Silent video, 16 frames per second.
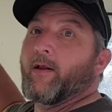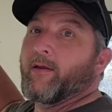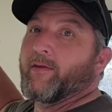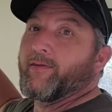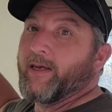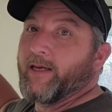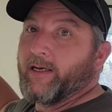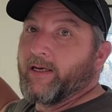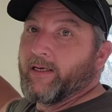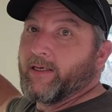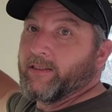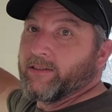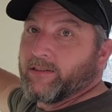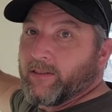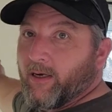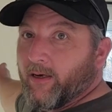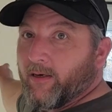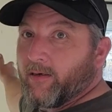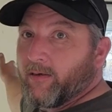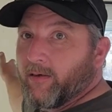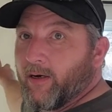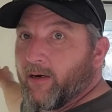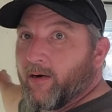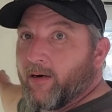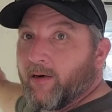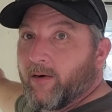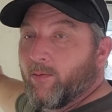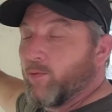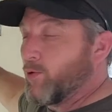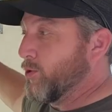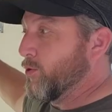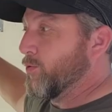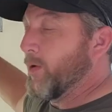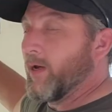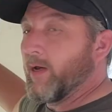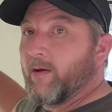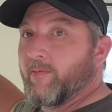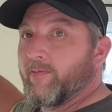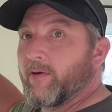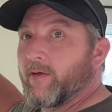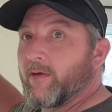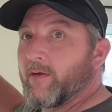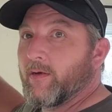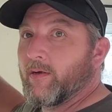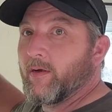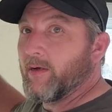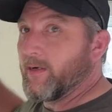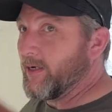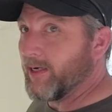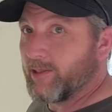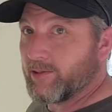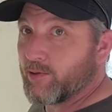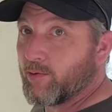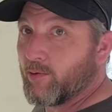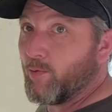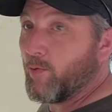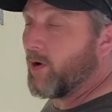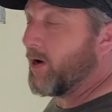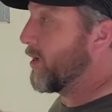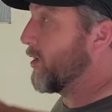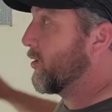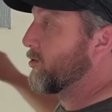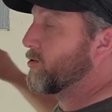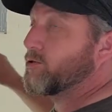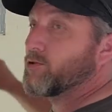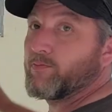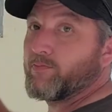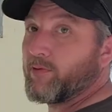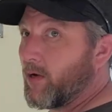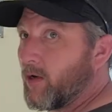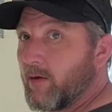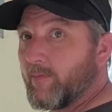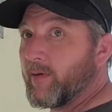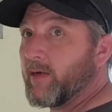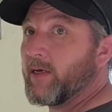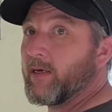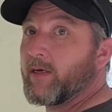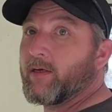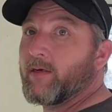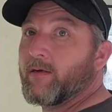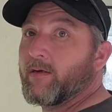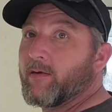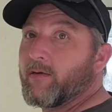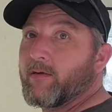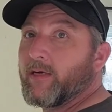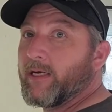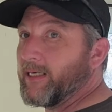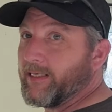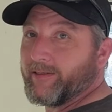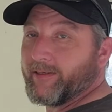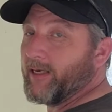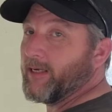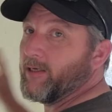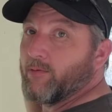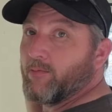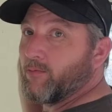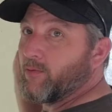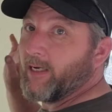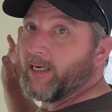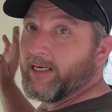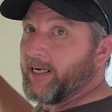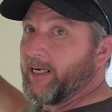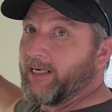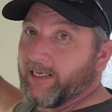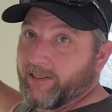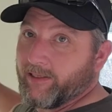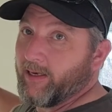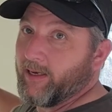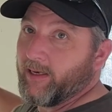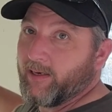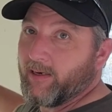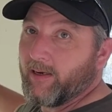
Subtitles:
that it's not an area where you have electrical wires, plumbing, anything. You don't want to hit anything.